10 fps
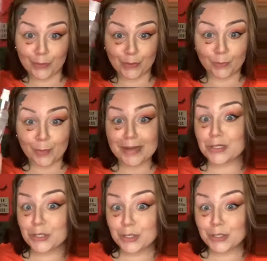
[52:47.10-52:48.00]
the Thermal
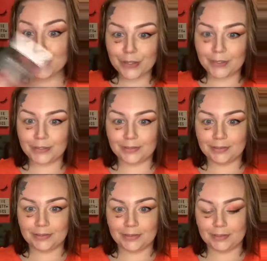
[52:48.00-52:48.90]
Magic.
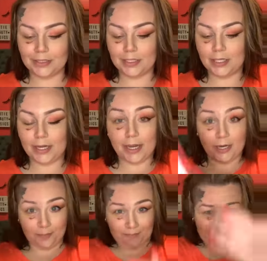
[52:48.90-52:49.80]
Okay.